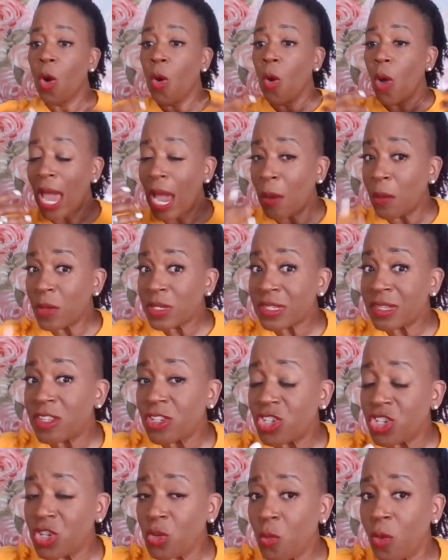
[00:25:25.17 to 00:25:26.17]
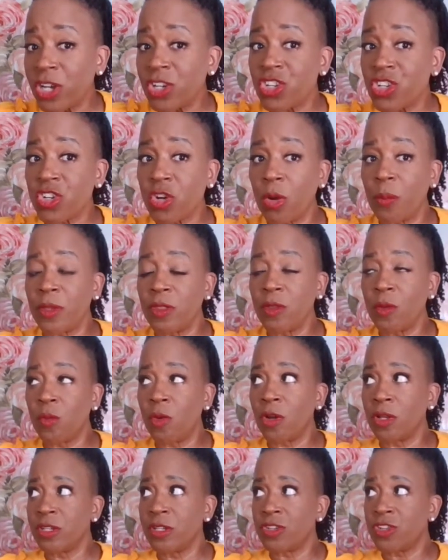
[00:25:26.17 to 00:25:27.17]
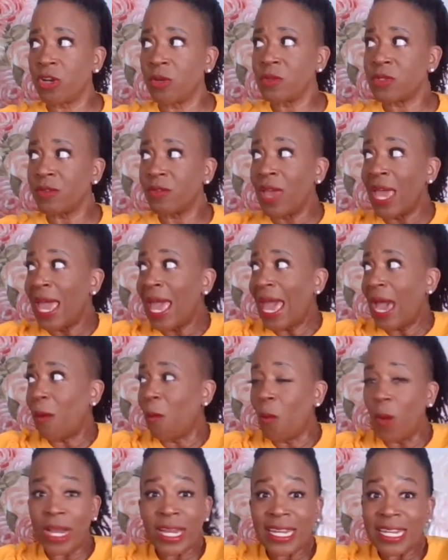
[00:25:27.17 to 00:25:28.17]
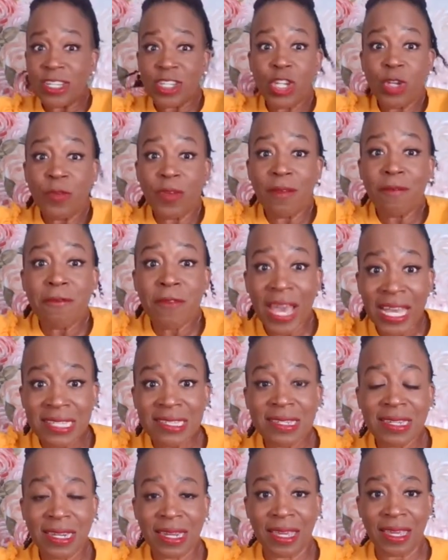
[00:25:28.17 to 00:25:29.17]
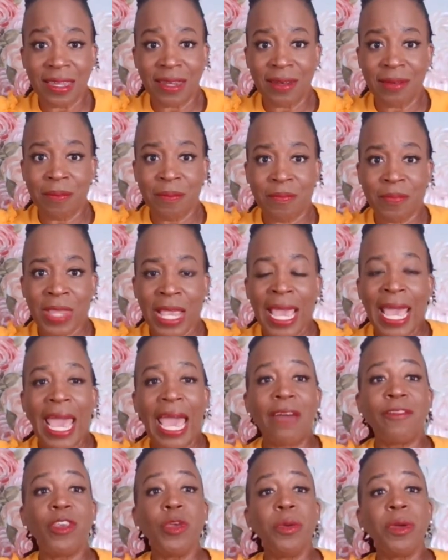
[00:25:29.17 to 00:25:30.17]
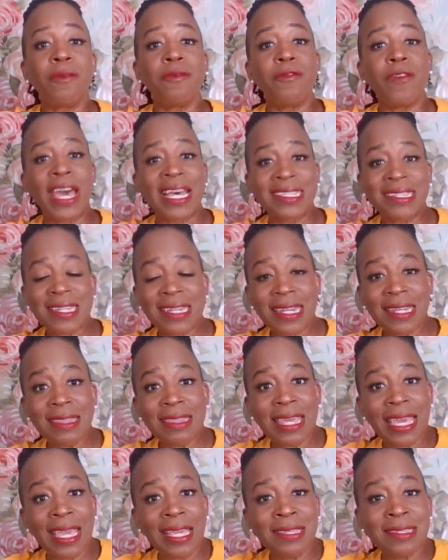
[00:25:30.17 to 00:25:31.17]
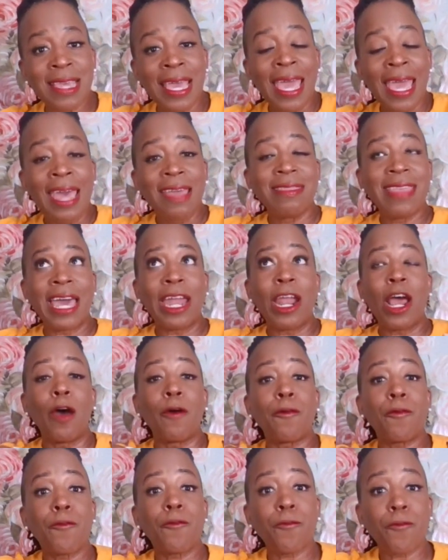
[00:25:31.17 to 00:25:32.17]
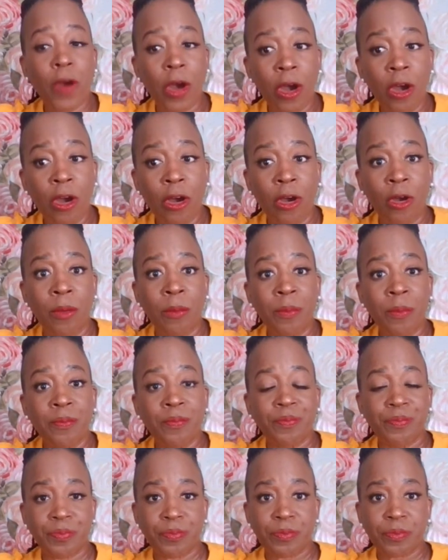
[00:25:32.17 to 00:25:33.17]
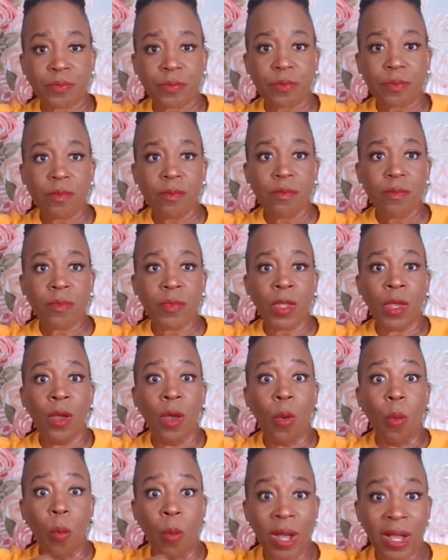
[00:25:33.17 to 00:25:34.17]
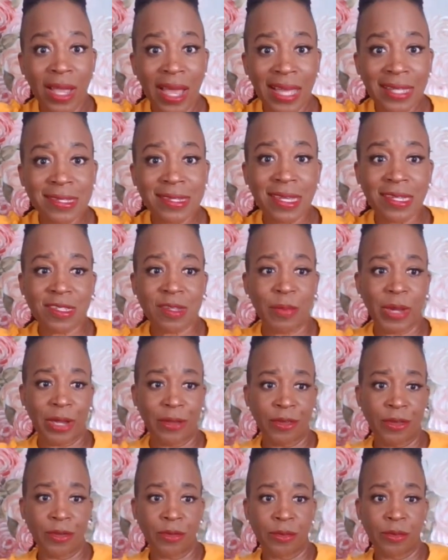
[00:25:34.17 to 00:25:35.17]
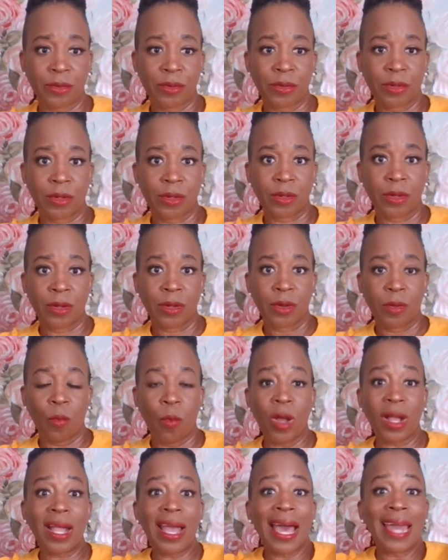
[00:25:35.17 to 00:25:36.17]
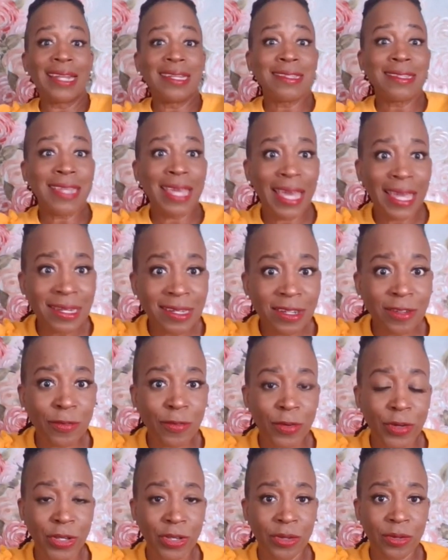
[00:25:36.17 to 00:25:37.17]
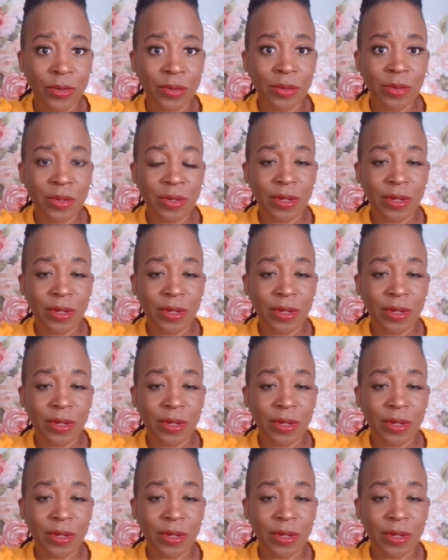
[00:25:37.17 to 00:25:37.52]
How is it that you want to show up in the world in terms of what it is you've invested in? Have you invested in things that affirm what God says about you, what God intended for you?